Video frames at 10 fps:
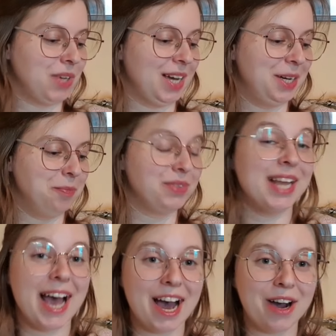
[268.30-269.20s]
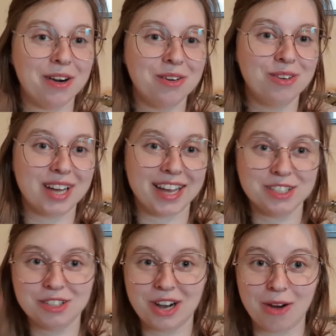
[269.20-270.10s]
Um, now, I
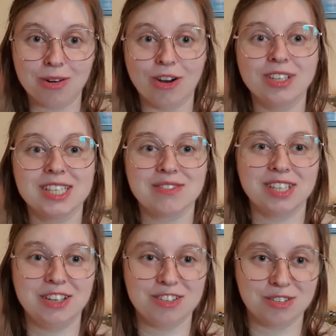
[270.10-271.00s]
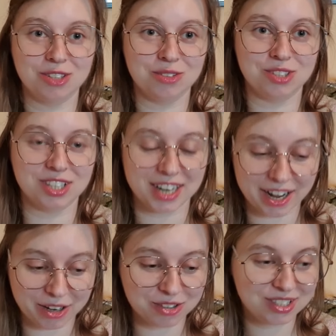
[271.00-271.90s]
don't know how long this video is going to turn
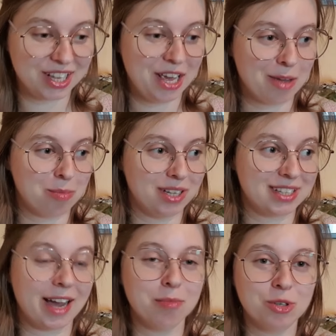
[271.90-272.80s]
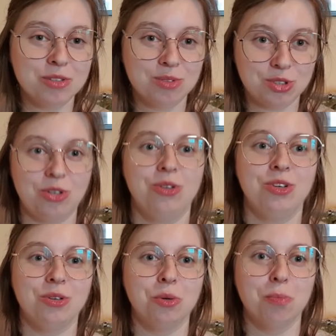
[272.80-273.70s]
out, but I'm going to show
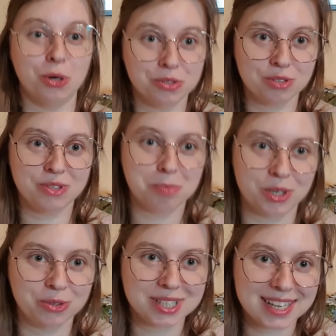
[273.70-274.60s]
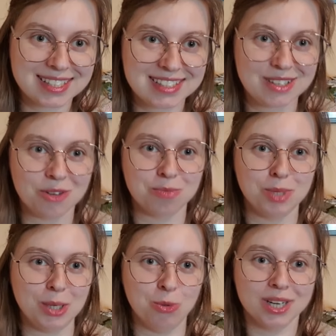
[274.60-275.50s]
you most of the process of
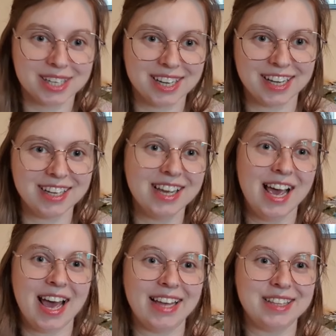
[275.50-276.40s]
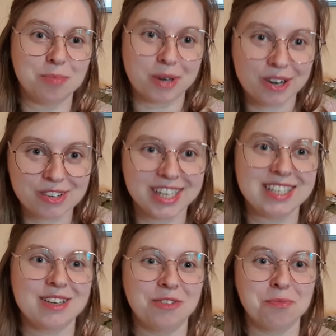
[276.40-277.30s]
me working and the
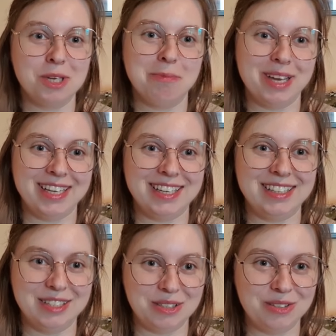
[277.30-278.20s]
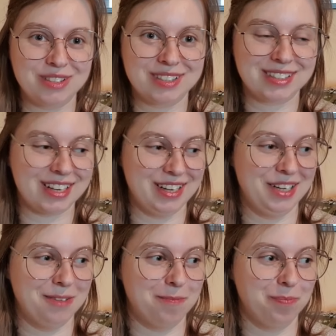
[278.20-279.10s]
progress of me making those
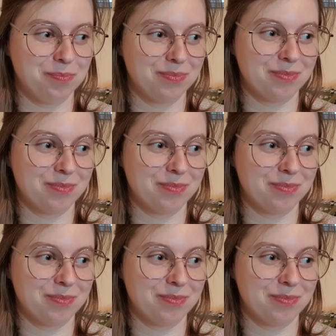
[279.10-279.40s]
um,